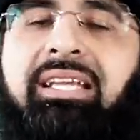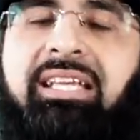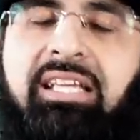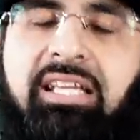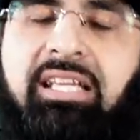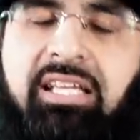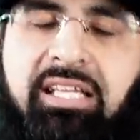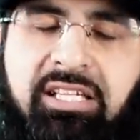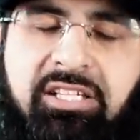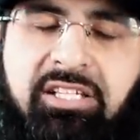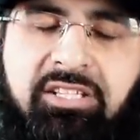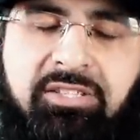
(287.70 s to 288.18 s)

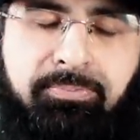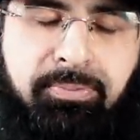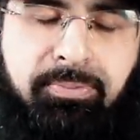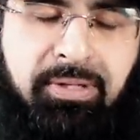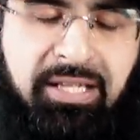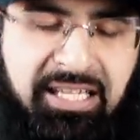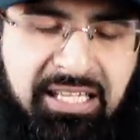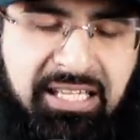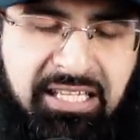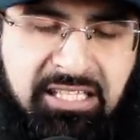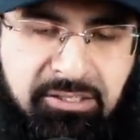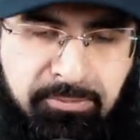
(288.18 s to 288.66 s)
Please,
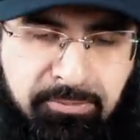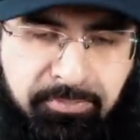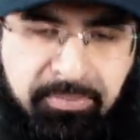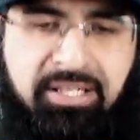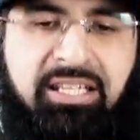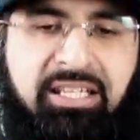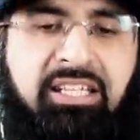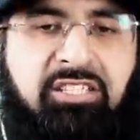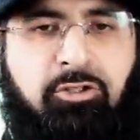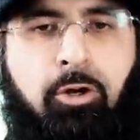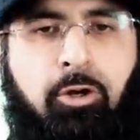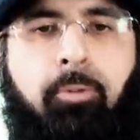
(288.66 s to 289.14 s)
please,
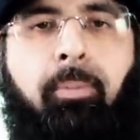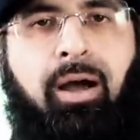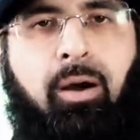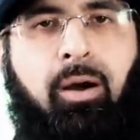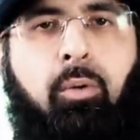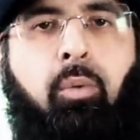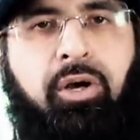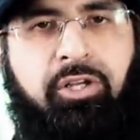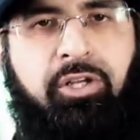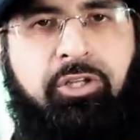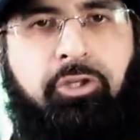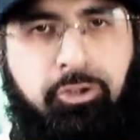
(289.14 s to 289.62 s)
please, no
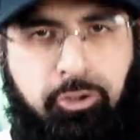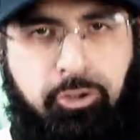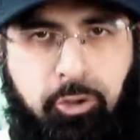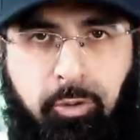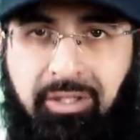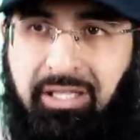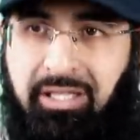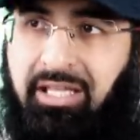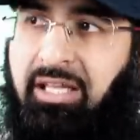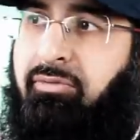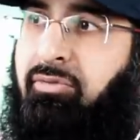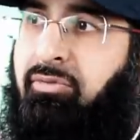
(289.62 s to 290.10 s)
matter what you're
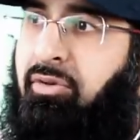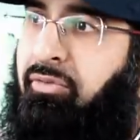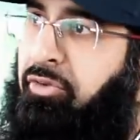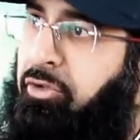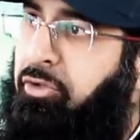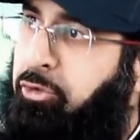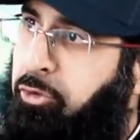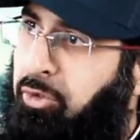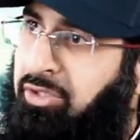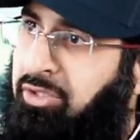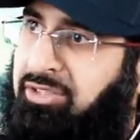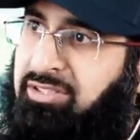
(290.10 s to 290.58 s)
doing, even
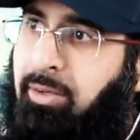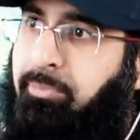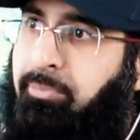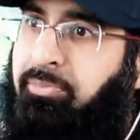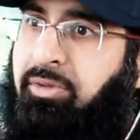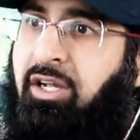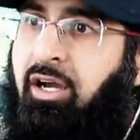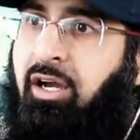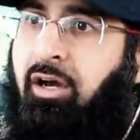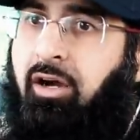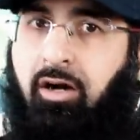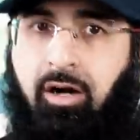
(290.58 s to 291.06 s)
if you're doing
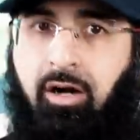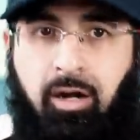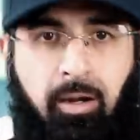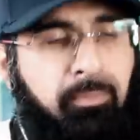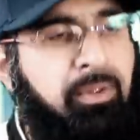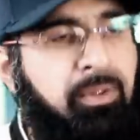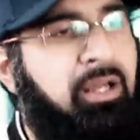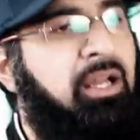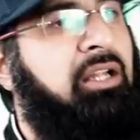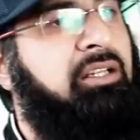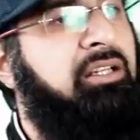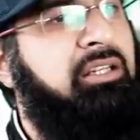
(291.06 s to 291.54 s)
something
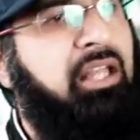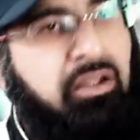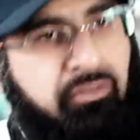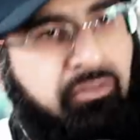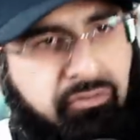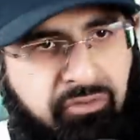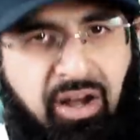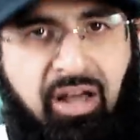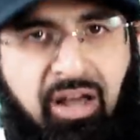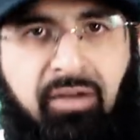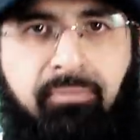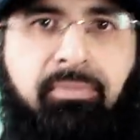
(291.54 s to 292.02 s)
haram,
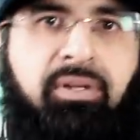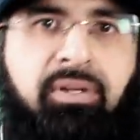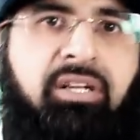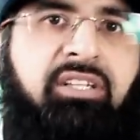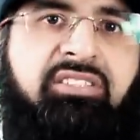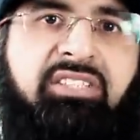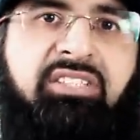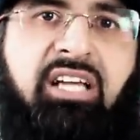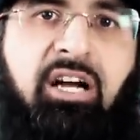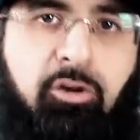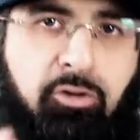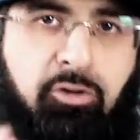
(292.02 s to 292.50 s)
take five
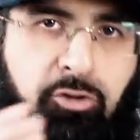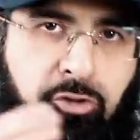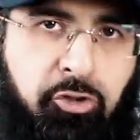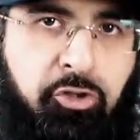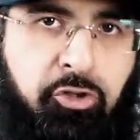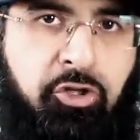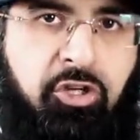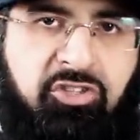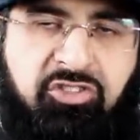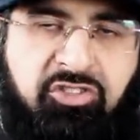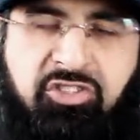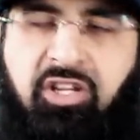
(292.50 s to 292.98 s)
minutes
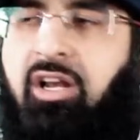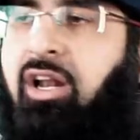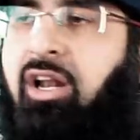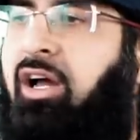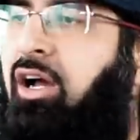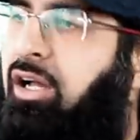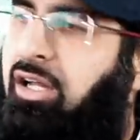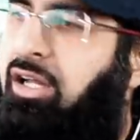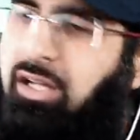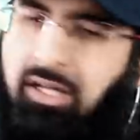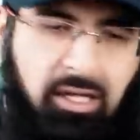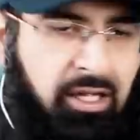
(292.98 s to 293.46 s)
out, do your
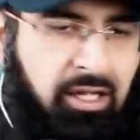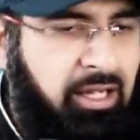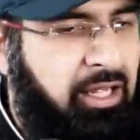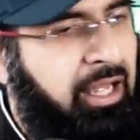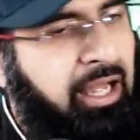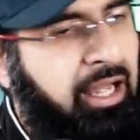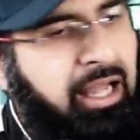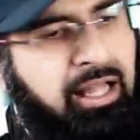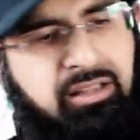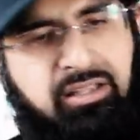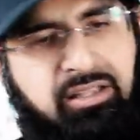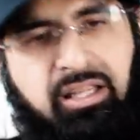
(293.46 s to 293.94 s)
salah,
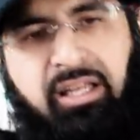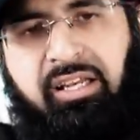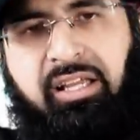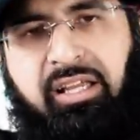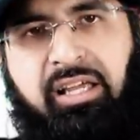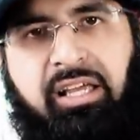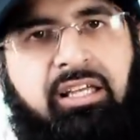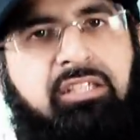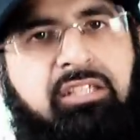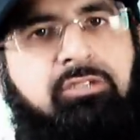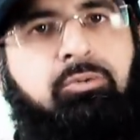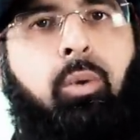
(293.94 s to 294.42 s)
and
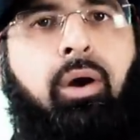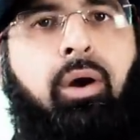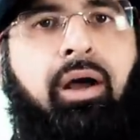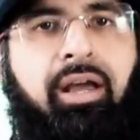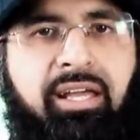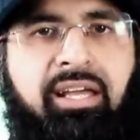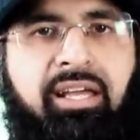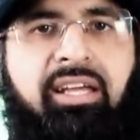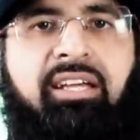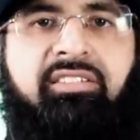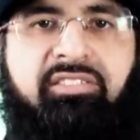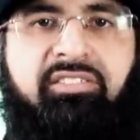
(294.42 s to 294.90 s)
then it is
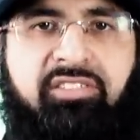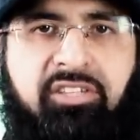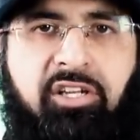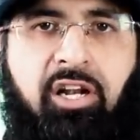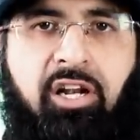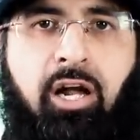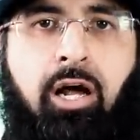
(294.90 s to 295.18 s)
what it is.